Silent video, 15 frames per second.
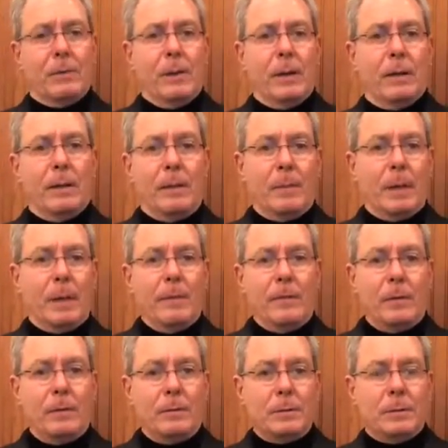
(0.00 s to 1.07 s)
Well, I'm going to give
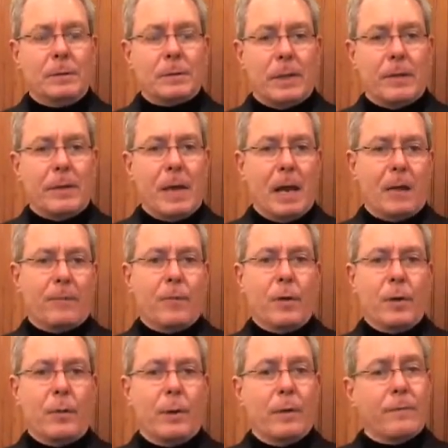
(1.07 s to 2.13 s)
you the Southern California one.